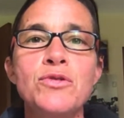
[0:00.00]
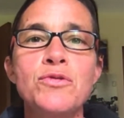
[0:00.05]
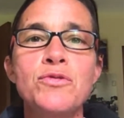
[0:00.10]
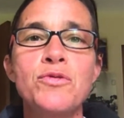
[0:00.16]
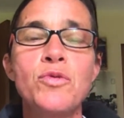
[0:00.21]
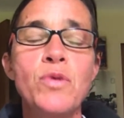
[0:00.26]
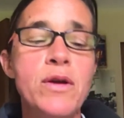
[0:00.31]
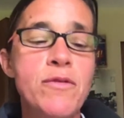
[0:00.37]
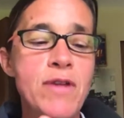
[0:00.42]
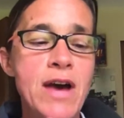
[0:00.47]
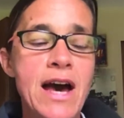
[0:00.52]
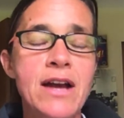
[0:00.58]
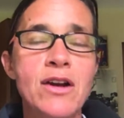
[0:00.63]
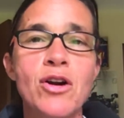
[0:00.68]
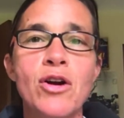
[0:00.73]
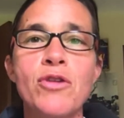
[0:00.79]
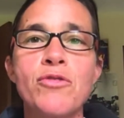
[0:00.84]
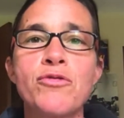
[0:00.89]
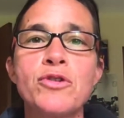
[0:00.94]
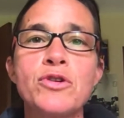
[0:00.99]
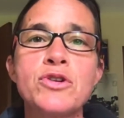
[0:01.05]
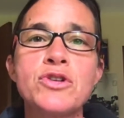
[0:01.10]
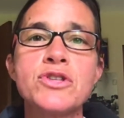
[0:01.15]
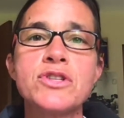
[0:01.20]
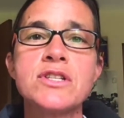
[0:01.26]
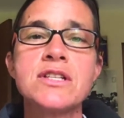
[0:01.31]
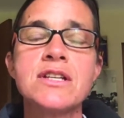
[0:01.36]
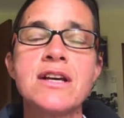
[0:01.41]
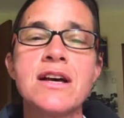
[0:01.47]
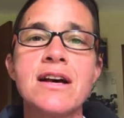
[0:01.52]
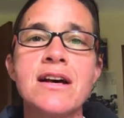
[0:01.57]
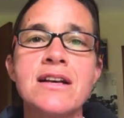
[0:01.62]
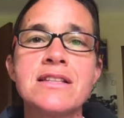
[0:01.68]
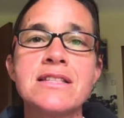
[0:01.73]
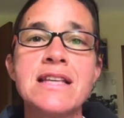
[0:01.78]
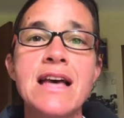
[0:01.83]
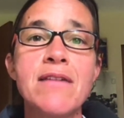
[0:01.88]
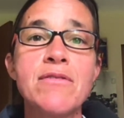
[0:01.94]
we've had our first
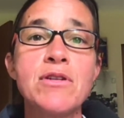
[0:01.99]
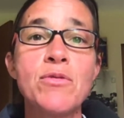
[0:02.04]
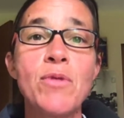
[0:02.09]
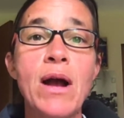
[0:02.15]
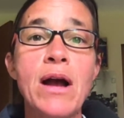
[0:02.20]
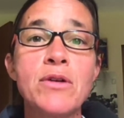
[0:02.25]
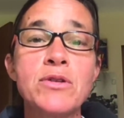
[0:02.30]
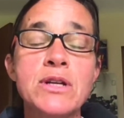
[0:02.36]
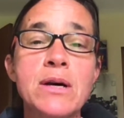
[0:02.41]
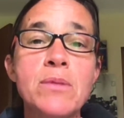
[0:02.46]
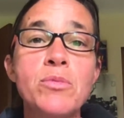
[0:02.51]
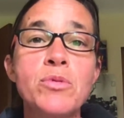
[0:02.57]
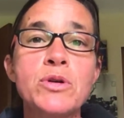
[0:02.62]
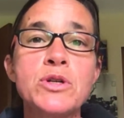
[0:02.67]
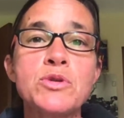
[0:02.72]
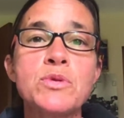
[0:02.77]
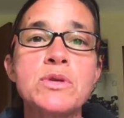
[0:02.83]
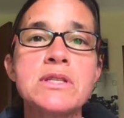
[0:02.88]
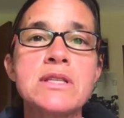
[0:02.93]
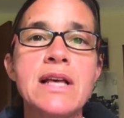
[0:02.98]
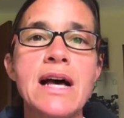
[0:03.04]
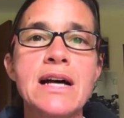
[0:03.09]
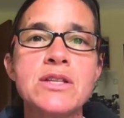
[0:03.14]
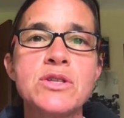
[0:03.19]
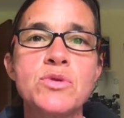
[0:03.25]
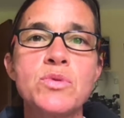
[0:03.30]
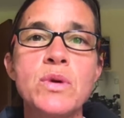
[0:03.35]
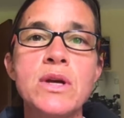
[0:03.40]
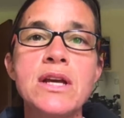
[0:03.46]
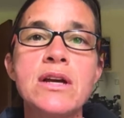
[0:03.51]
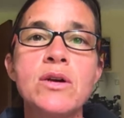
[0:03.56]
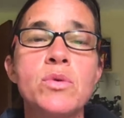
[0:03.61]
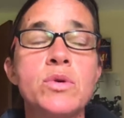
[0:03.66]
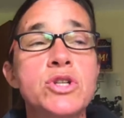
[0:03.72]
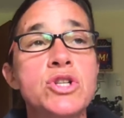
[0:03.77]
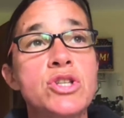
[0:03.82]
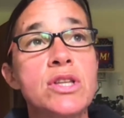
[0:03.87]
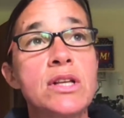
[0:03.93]
Savvy Roundup, which was last week,
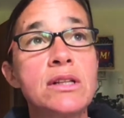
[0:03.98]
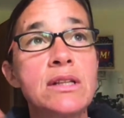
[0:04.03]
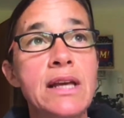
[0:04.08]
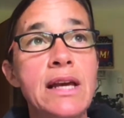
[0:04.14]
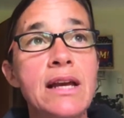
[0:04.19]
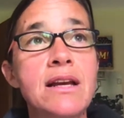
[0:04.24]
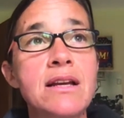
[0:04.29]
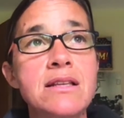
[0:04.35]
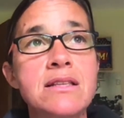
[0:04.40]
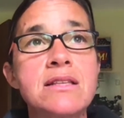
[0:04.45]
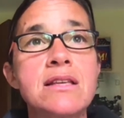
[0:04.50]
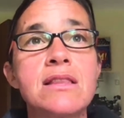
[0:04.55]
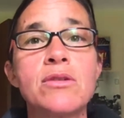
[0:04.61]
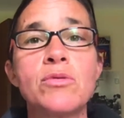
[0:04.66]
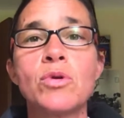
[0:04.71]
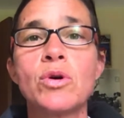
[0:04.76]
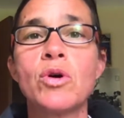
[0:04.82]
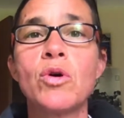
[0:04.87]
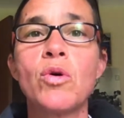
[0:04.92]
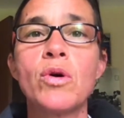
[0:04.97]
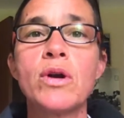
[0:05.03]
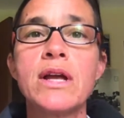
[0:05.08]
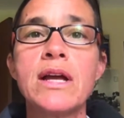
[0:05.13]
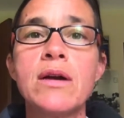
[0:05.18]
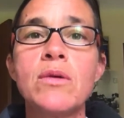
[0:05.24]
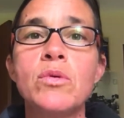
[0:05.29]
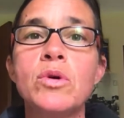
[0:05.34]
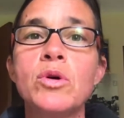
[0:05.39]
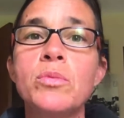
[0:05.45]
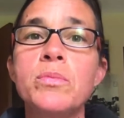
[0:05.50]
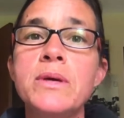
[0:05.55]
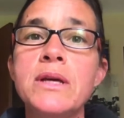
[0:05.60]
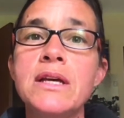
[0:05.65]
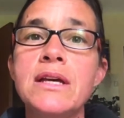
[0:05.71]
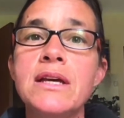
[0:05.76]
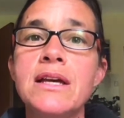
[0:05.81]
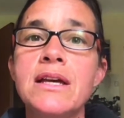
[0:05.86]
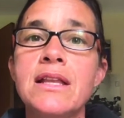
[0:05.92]
which the link to the recording will
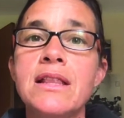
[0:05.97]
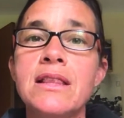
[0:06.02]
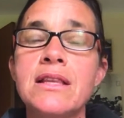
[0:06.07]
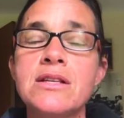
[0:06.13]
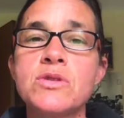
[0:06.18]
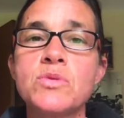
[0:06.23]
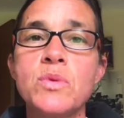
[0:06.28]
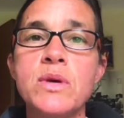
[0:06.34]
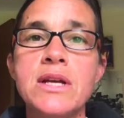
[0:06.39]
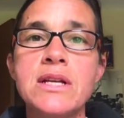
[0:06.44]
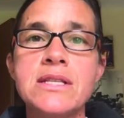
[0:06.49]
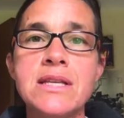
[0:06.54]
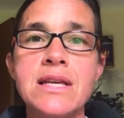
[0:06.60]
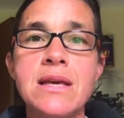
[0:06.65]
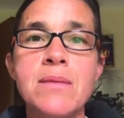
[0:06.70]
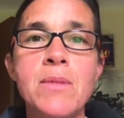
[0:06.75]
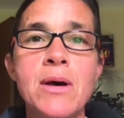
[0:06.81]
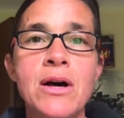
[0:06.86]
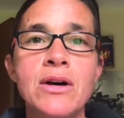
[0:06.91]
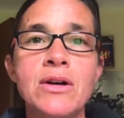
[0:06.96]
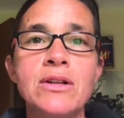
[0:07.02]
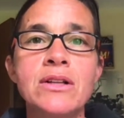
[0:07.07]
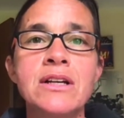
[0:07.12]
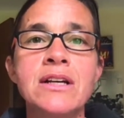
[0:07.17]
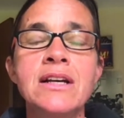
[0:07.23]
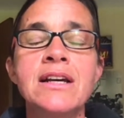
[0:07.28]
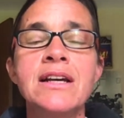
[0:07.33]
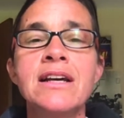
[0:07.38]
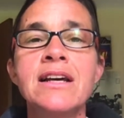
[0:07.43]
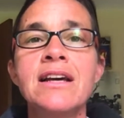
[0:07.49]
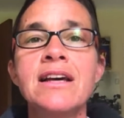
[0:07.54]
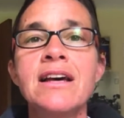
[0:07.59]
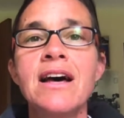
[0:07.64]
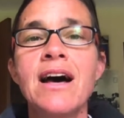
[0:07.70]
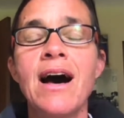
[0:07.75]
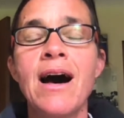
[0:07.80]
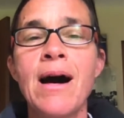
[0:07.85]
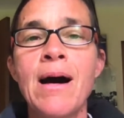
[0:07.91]
be in this week's email.
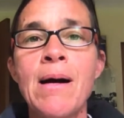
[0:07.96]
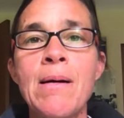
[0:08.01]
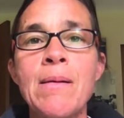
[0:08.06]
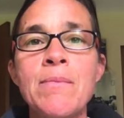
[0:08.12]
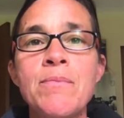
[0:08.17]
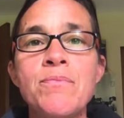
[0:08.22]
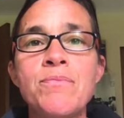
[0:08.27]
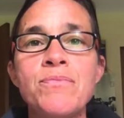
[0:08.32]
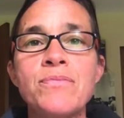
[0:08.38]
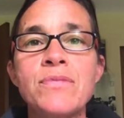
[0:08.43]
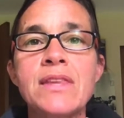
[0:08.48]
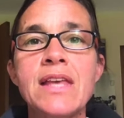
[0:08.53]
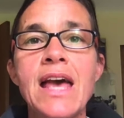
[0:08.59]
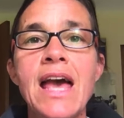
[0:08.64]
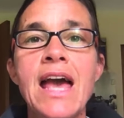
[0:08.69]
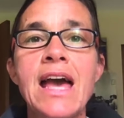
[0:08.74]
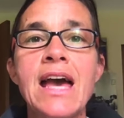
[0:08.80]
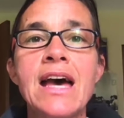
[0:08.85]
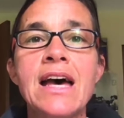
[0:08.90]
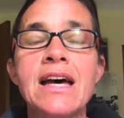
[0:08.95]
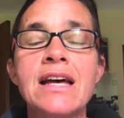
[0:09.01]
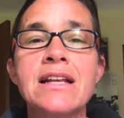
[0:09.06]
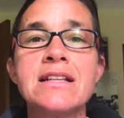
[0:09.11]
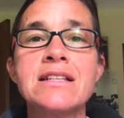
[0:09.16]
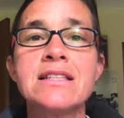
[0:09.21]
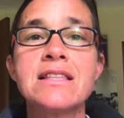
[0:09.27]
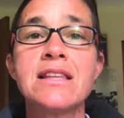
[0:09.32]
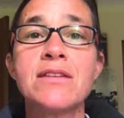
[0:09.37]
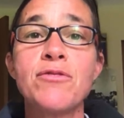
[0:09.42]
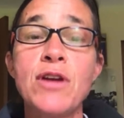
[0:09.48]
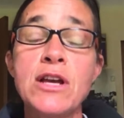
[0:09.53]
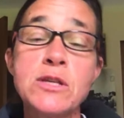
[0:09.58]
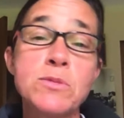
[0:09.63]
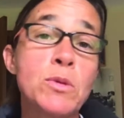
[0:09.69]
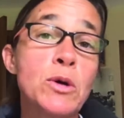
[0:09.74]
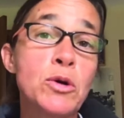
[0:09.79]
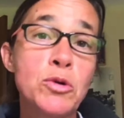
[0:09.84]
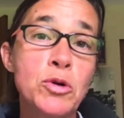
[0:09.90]
And the
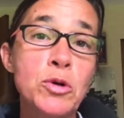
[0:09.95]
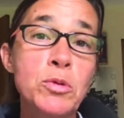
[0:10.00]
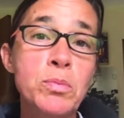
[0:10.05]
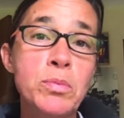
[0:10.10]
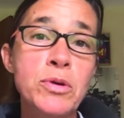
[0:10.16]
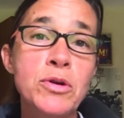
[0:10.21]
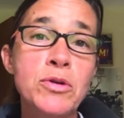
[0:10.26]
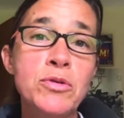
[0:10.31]
Facebook group